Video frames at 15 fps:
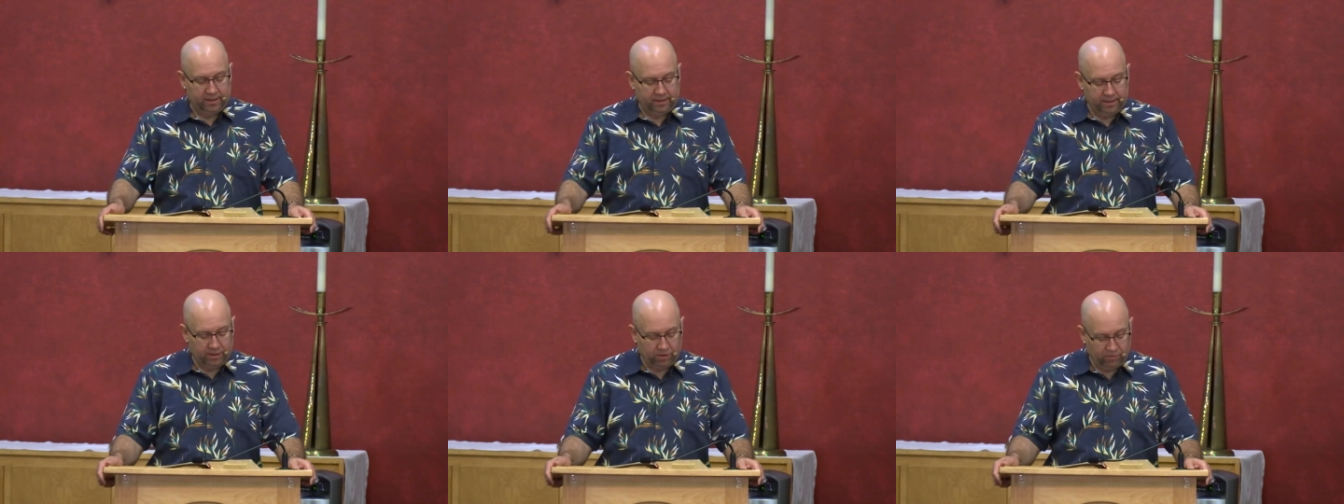
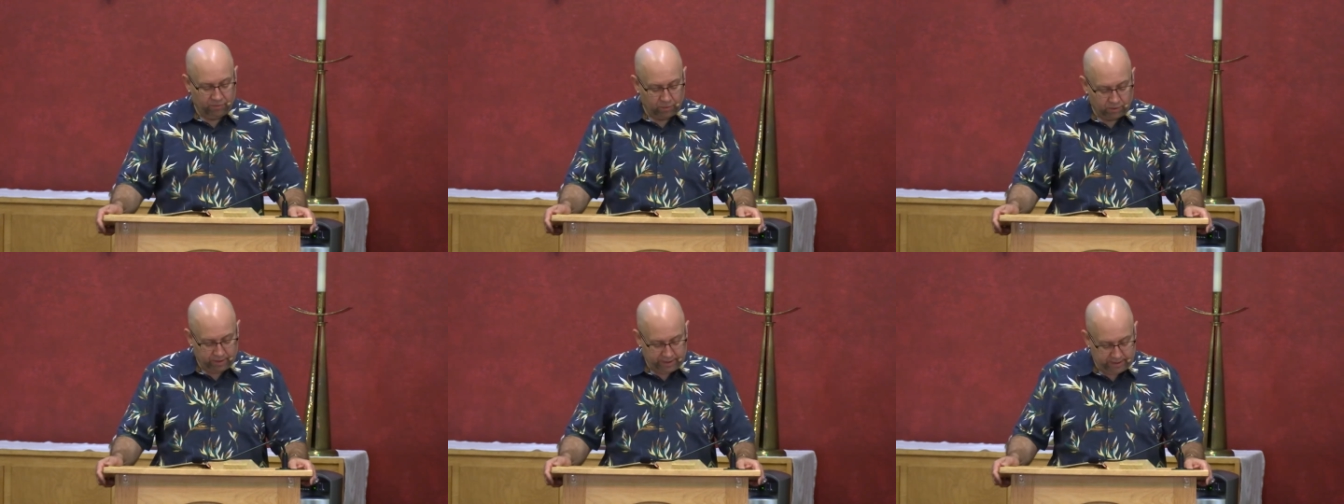
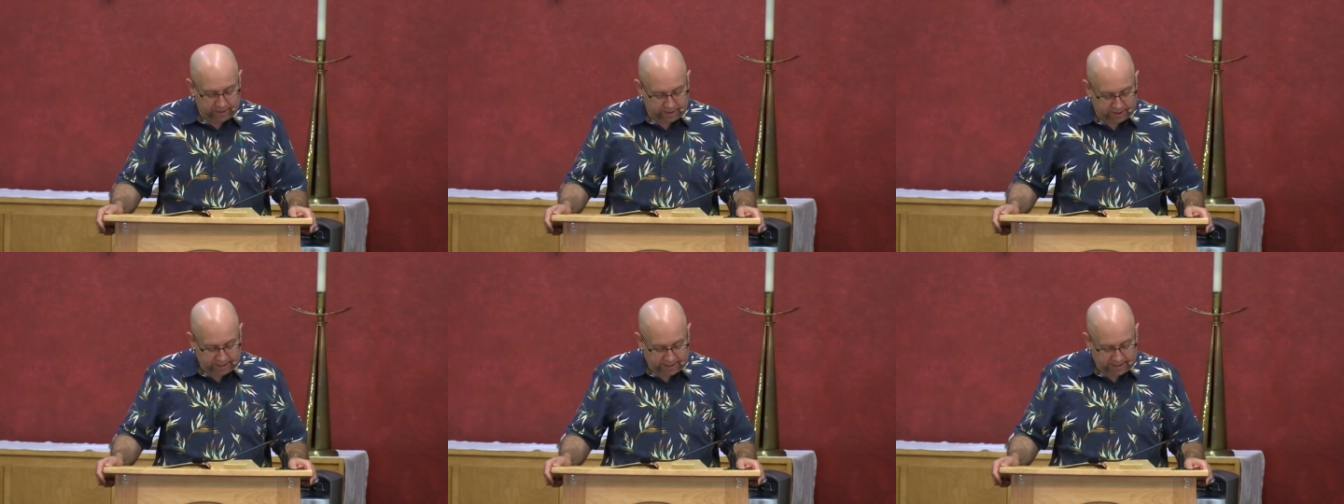Therefore, it
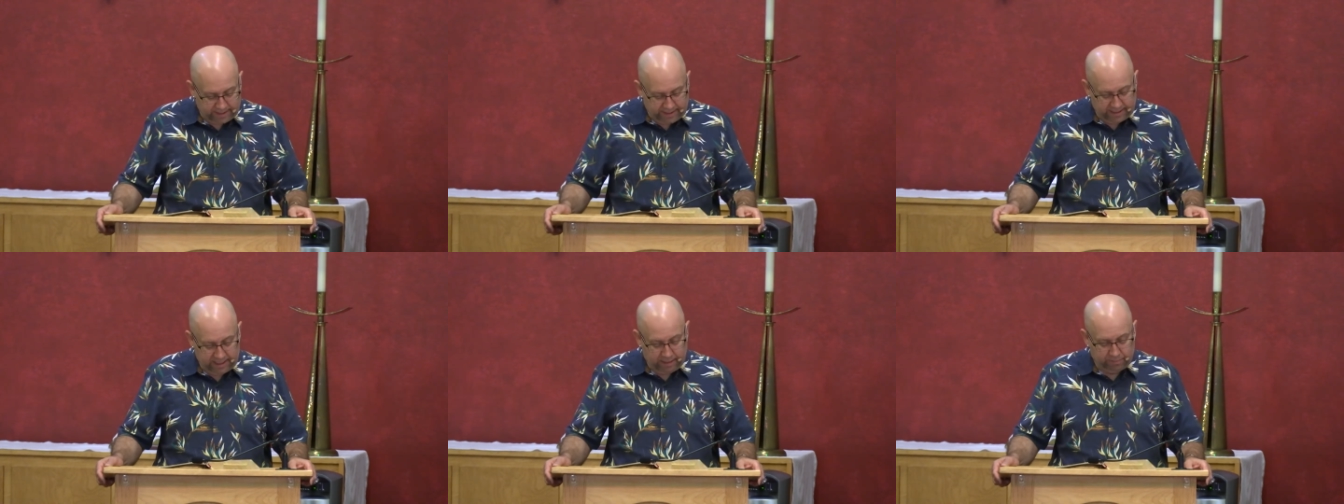is said,
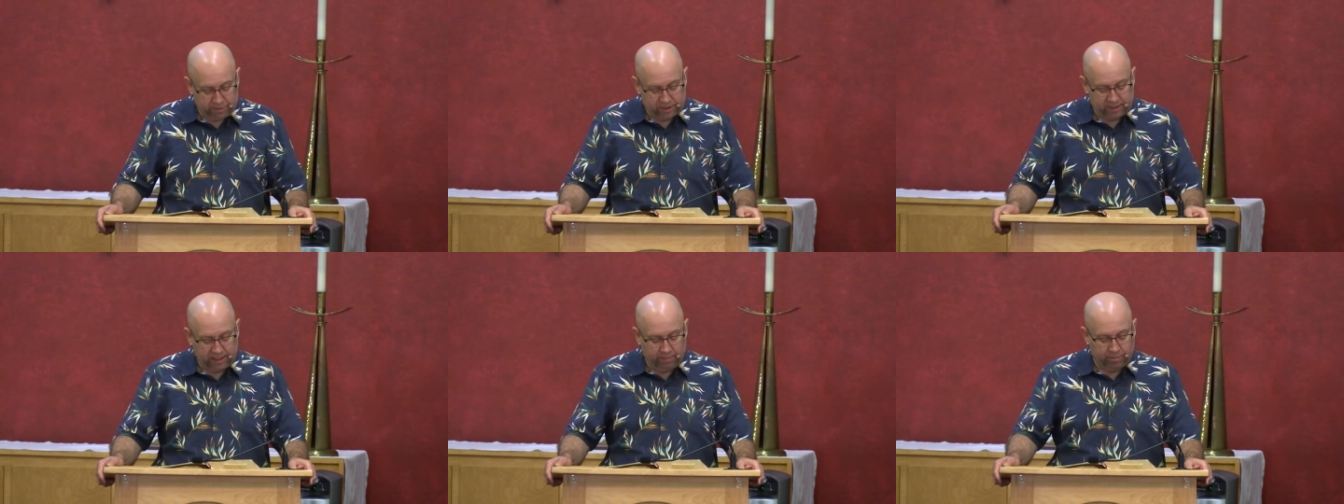get up,
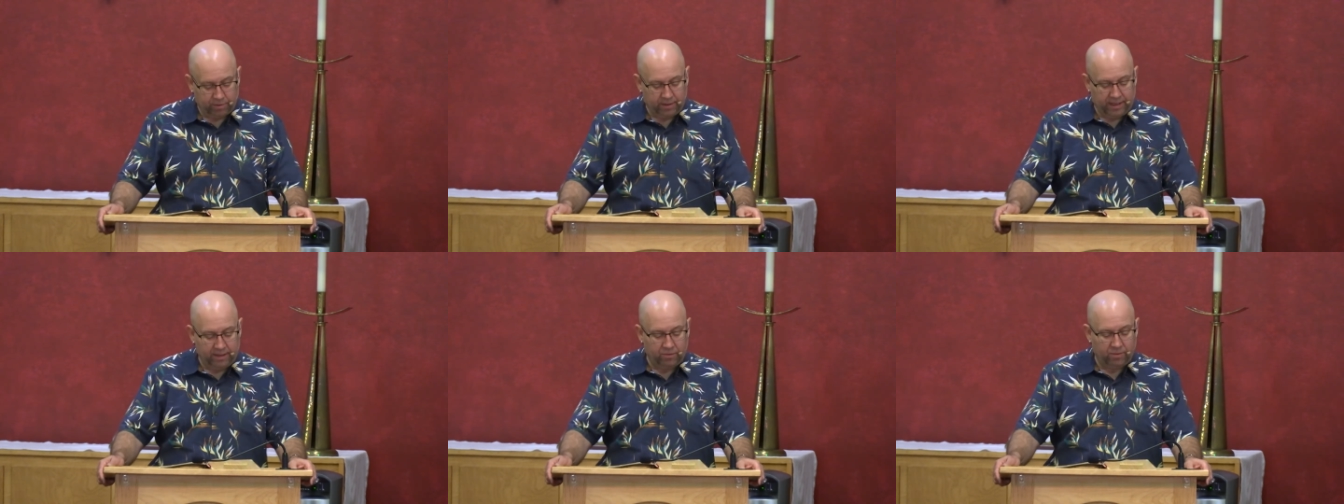
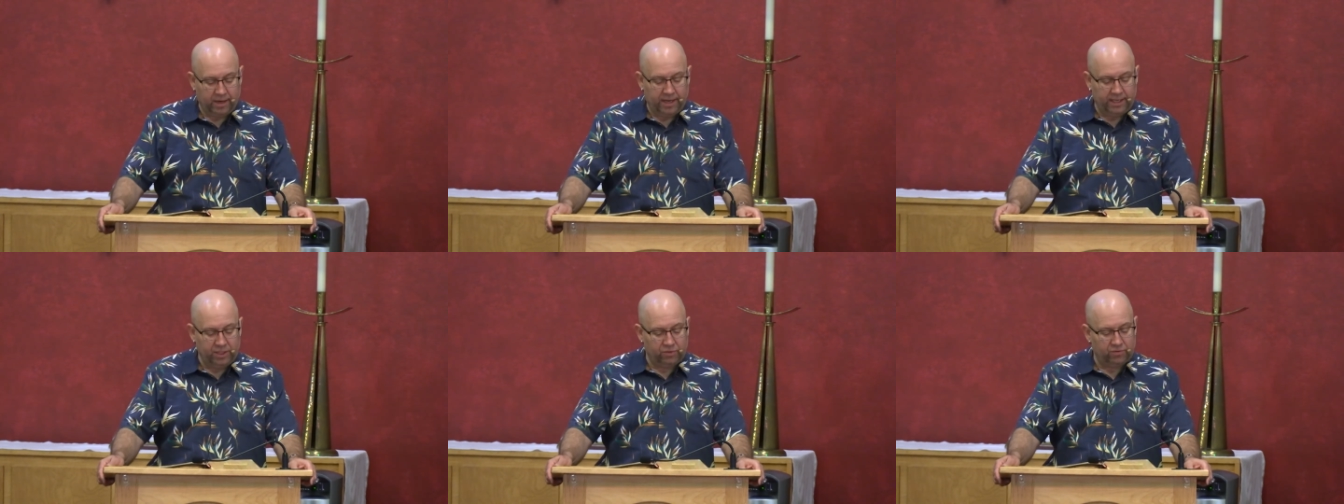sleeper, and
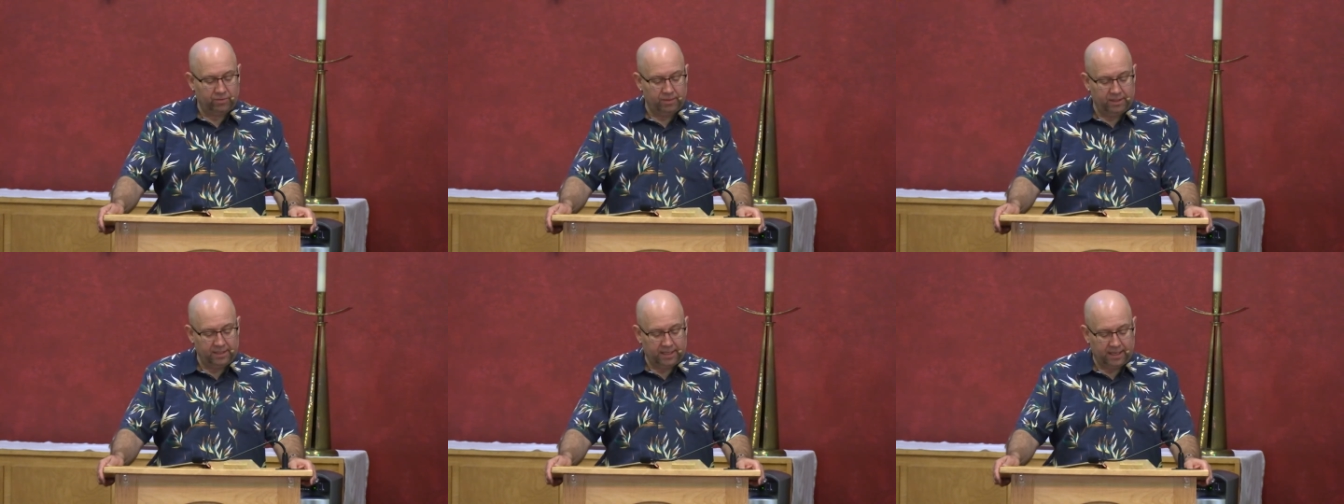rise
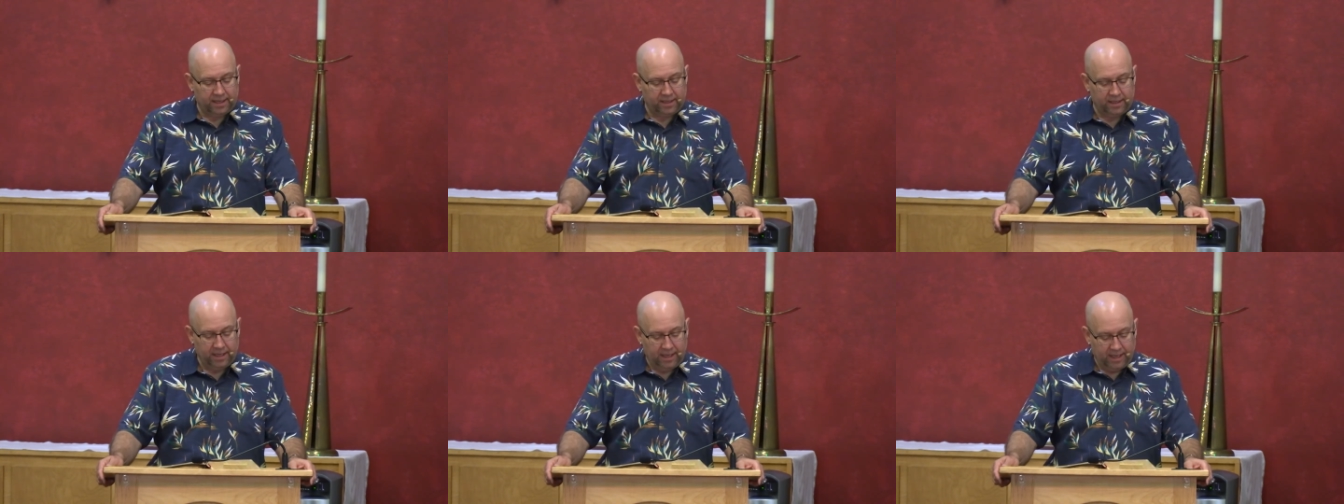from the
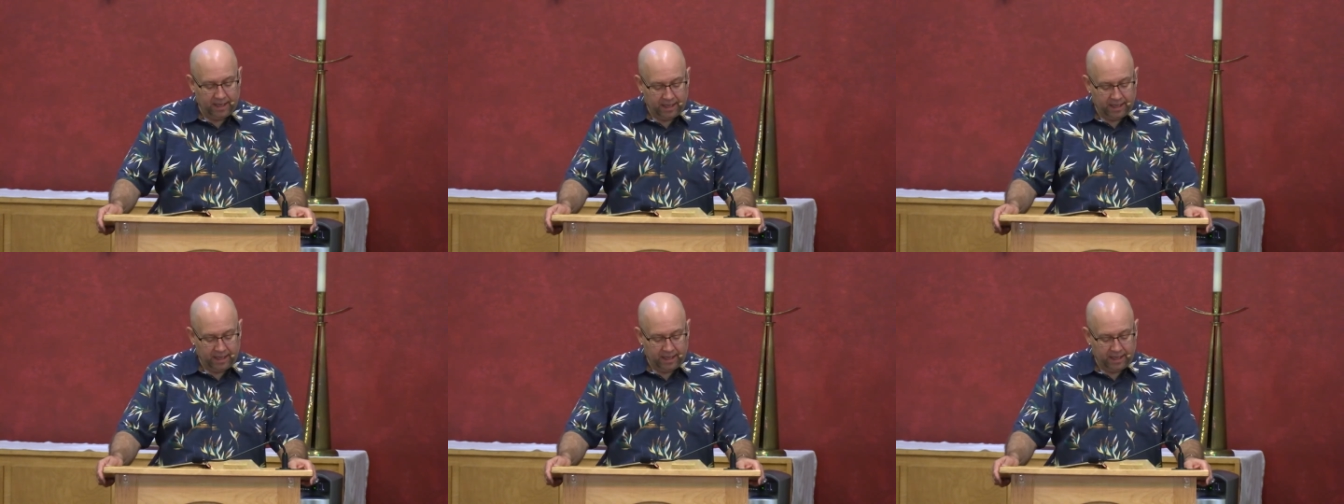dead,